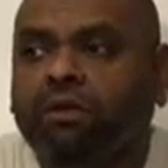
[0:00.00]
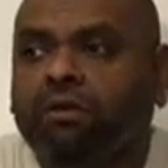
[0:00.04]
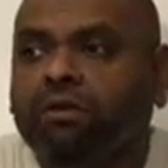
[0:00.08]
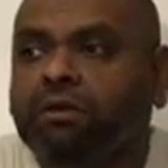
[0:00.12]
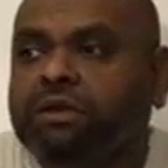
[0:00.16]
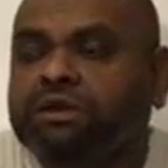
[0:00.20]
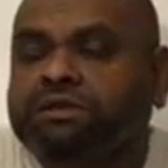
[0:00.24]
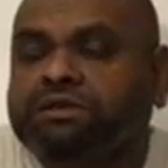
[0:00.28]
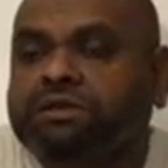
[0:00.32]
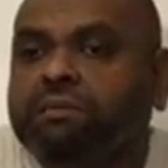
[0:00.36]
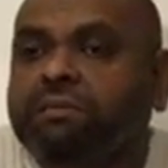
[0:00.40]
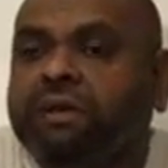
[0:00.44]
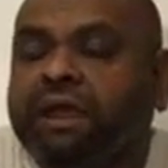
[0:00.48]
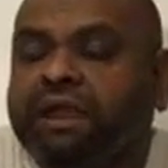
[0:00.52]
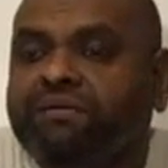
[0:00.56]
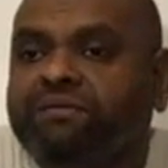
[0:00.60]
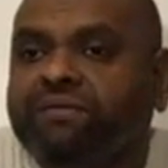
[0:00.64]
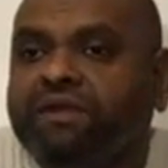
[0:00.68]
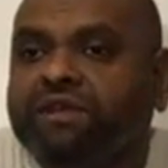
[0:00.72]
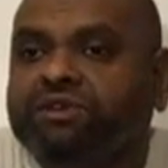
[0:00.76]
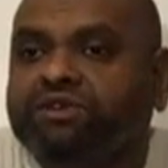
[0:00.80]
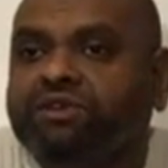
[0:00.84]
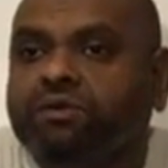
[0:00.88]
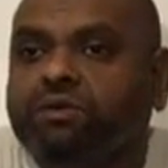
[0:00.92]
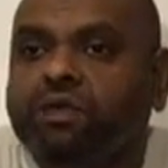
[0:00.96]
Is it
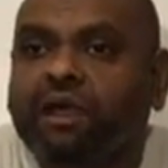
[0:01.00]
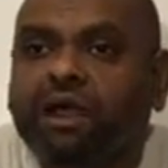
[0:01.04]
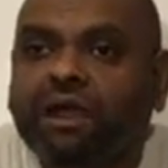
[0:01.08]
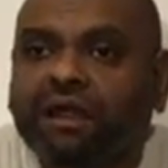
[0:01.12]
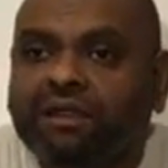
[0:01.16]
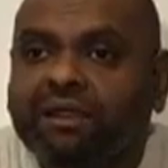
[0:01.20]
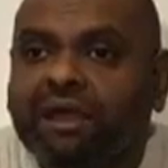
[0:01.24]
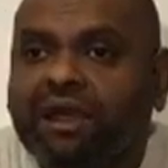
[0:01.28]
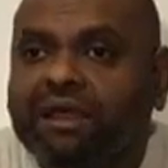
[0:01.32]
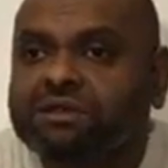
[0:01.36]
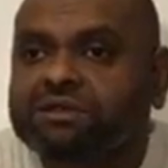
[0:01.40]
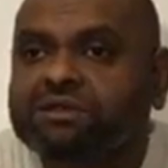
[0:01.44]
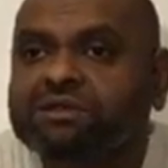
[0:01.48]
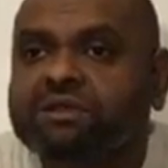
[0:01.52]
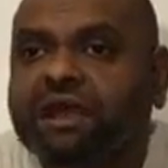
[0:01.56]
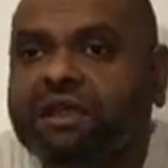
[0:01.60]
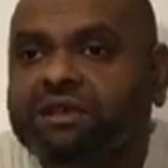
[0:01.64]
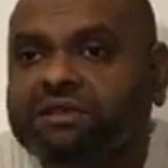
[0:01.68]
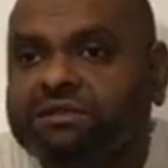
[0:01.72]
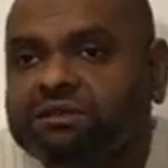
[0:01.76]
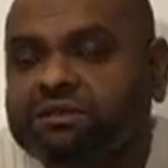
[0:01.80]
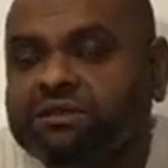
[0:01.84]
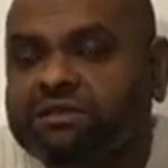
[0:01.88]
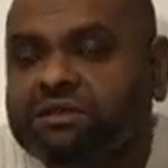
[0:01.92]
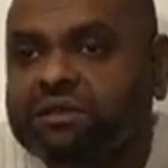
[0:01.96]
beneficial?
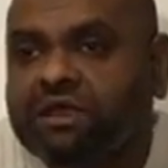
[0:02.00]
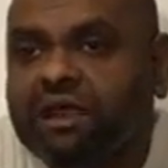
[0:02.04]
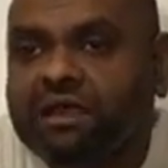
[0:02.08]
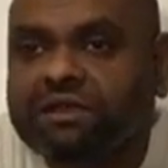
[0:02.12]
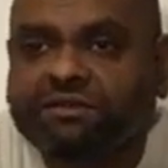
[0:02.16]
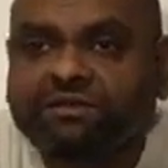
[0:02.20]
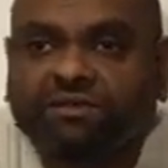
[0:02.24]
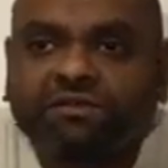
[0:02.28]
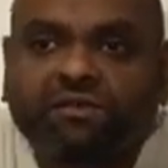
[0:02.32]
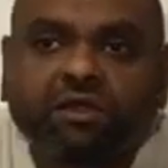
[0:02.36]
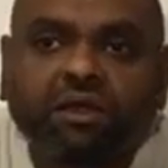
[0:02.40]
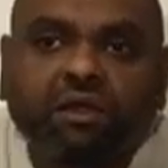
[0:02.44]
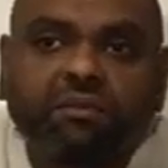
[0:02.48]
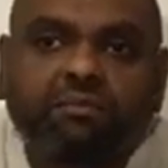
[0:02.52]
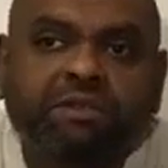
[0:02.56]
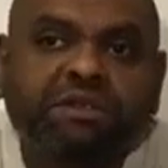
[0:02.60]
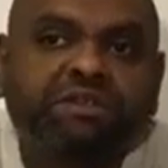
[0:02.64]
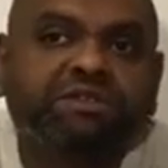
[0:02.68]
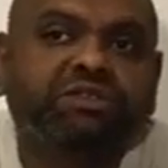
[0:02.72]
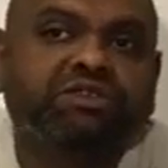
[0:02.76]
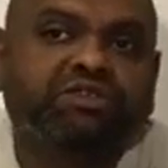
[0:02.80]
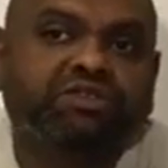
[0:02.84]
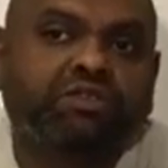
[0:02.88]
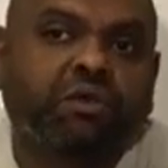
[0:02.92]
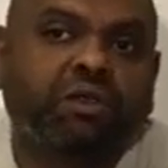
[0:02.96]
That's for the
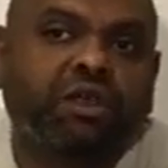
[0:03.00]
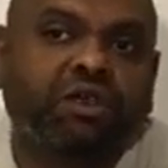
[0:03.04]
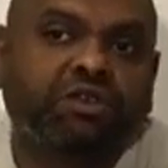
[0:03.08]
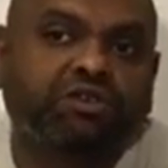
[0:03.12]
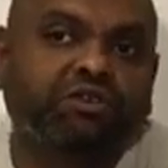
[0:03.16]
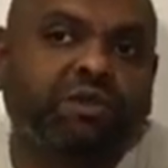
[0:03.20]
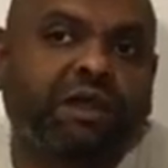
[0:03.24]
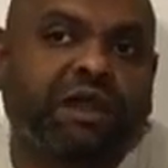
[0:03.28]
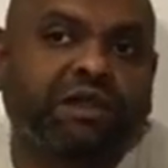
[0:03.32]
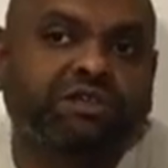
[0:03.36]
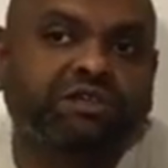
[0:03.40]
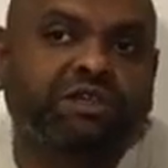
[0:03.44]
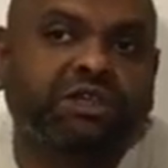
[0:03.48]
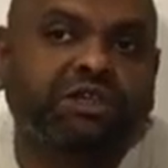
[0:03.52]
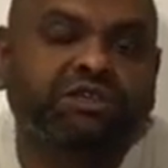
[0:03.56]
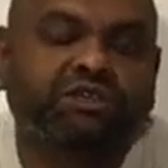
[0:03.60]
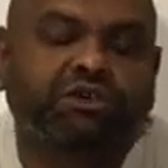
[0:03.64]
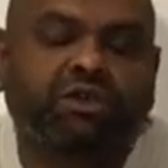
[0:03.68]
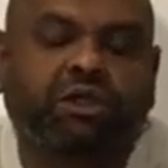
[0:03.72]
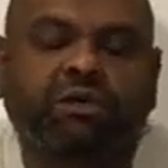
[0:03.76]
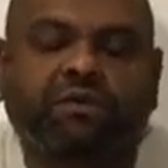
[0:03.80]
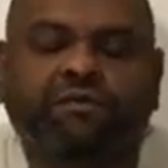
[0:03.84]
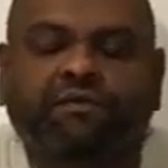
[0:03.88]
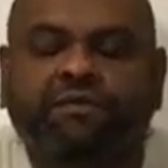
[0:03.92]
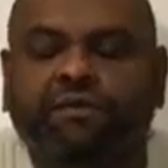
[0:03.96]
business owner to actually
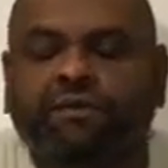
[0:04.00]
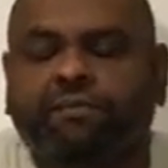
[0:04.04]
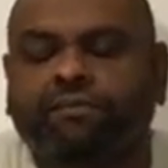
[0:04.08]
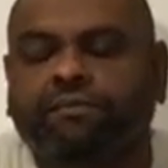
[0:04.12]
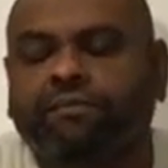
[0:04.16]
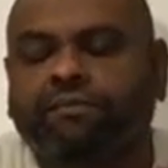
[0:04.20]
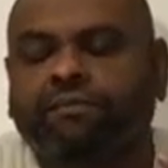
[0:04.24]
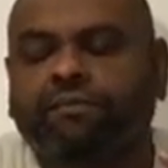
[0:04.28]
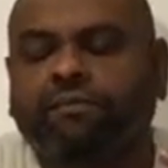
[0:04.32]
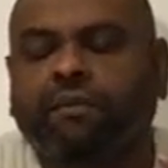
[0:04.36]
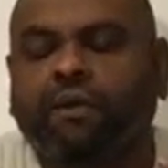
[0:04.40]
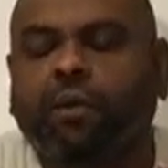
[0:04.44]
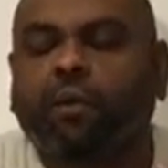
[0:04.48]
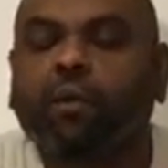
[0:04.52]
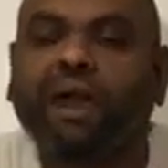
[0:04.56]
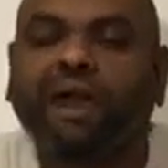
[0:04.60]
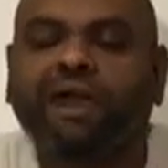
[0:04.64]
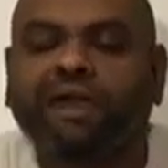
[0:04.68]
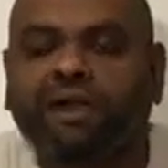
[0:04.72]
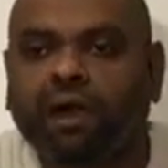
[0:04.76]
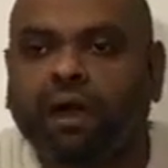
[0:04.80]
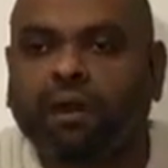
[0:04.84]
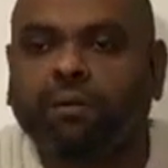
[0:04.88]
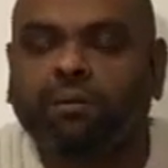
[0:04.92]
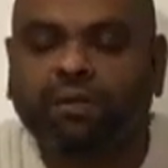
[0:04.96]
sort of
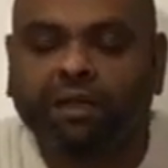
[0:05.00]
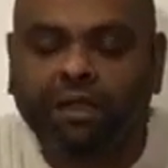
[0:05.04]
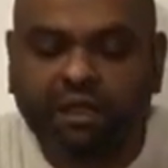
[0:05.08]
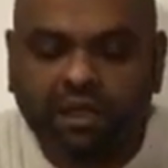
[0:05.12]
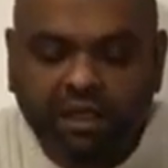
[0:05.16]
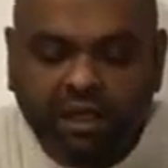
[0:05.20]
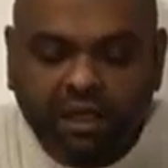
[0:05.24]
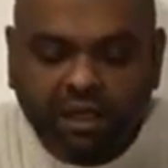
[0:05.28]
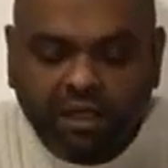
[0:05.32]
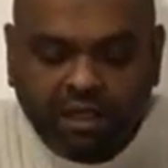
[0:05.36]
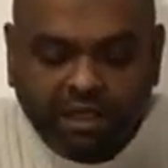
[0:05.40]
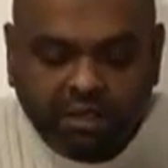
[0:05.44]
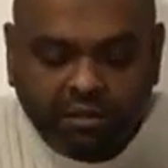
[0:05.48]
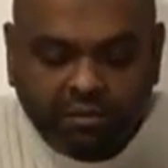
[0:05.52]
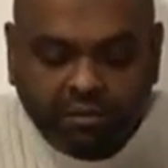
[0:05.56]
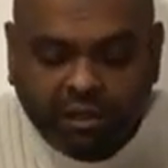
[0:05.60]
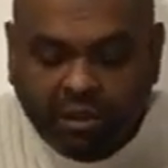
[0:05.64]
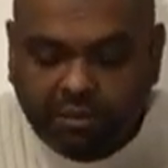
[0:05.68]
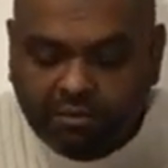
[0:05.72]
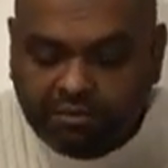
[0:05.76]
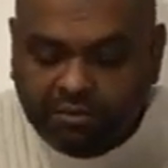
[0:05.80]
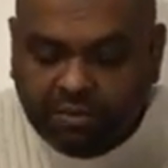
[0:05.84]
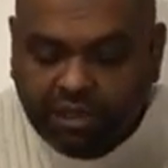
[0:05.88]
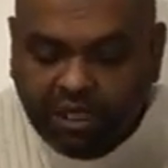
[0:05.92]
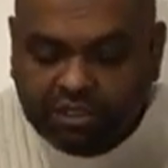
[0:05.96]
weigh up.
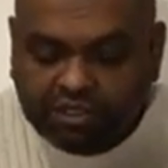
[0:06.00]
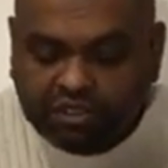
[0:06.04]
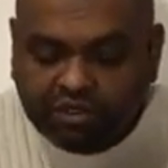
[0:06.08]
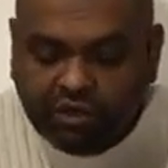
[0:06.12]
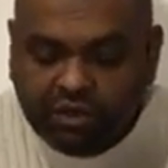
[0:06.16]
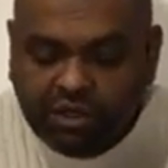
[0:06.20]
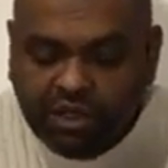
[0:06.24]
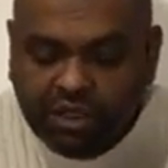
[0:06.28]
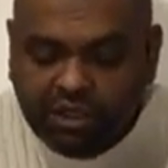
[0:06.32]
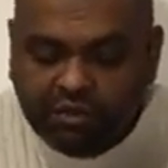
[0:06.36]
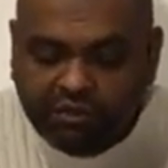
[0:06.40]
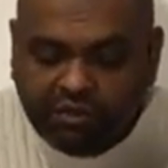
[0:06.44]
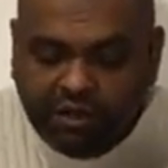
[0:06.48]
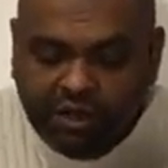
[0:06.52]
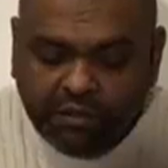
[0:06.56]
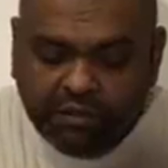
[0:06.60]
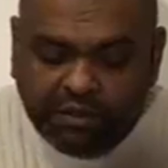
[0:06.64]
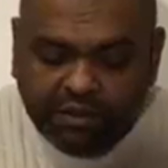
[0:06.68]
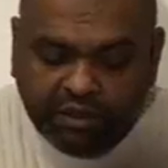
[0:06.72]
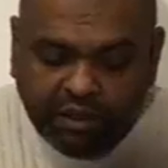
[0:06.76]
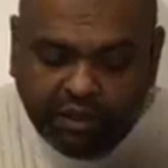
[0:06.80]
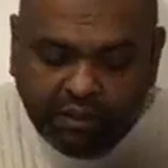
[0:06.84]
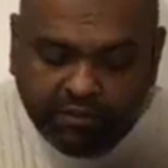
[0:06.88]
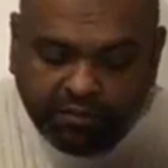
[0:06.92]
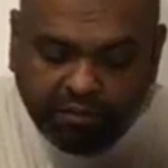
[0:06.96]
But I totally agree
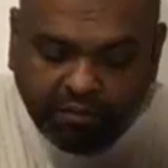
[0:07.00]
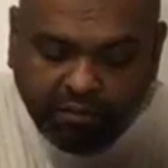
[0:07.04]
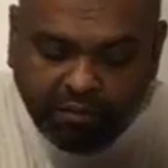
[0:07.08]
with you.